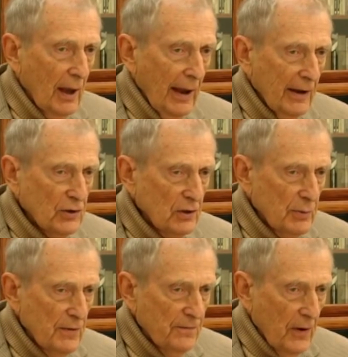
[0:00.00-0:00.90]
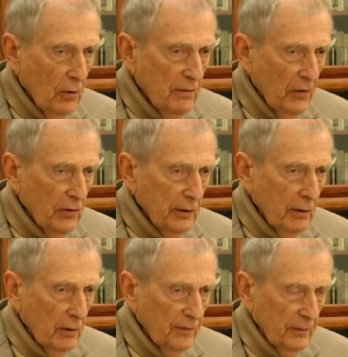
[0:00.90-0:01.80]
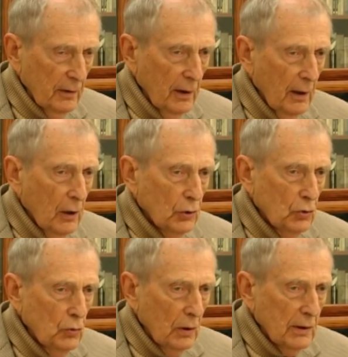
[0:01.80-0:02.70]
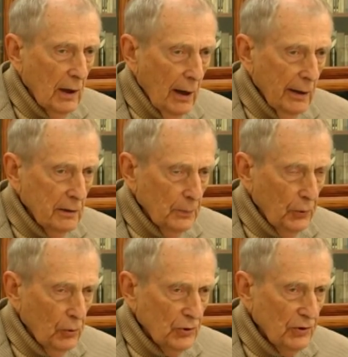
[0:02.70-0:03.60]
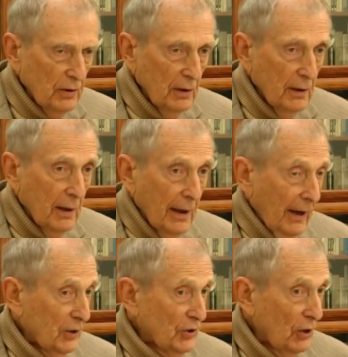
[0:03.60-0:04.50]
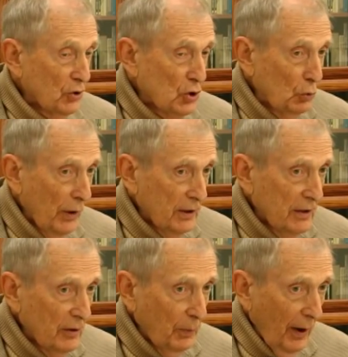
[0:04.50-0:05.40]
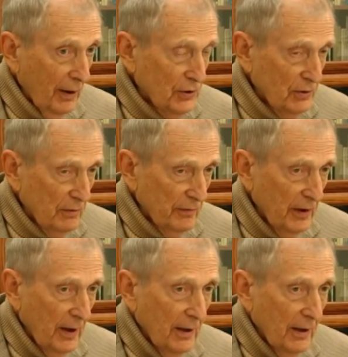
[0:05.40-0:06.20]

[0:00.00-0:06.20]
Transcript: has to be very, very careful to guide a person accentuating the positive,